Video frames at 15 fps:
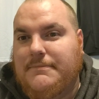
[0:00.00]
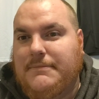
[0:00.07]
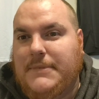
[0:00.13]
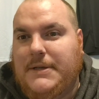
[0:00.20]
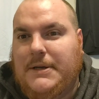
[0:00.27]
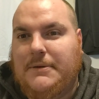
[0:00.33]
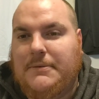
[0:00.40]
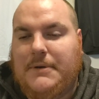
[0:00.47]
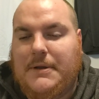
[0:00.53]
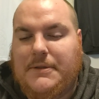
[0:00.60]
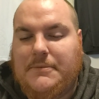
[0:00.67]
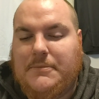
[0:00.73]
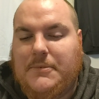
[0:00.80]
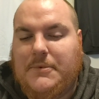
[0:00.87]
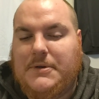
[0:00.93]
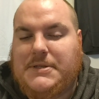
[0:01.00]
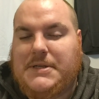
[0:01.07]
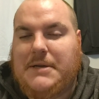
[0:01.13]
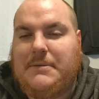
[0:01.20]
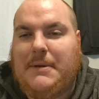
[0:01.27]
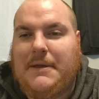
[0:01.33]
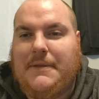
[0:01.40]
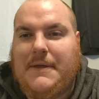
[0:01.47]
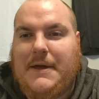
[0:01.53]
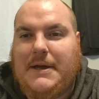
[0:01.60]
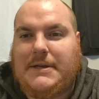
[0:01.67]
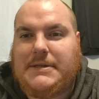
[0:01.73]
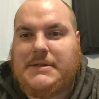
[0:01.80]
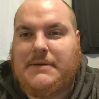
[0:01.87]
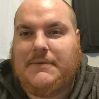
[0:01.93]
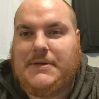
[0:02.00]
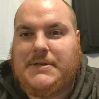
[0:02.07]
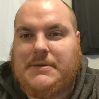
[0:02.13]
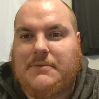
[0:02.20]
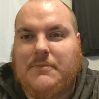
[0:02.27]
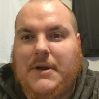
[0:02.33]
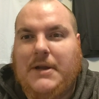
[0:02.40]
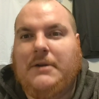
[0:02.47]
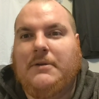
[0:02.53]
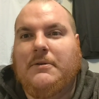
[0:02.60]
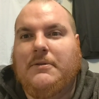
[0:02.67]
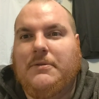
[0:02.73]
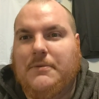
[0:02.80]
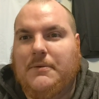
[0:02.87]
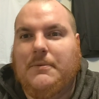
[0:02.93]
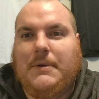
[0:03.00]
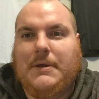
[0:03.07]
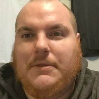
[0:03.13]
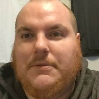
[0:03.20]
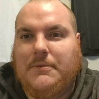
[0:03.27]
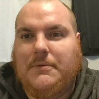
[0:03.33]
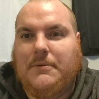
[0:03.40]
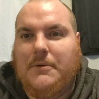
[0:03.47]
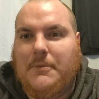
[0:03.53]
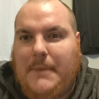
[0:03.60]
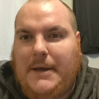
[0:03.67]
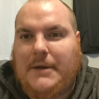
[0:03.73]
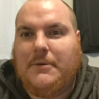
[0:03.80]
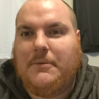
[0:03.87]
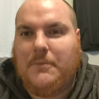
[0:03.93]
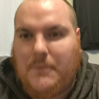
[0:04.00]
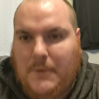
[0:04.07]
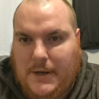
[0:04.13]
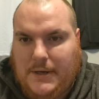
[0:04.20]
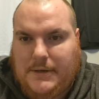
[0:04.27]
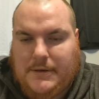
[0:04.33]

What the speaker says: You know, nothing more to say about that, except he's a Raider through and through no matter what.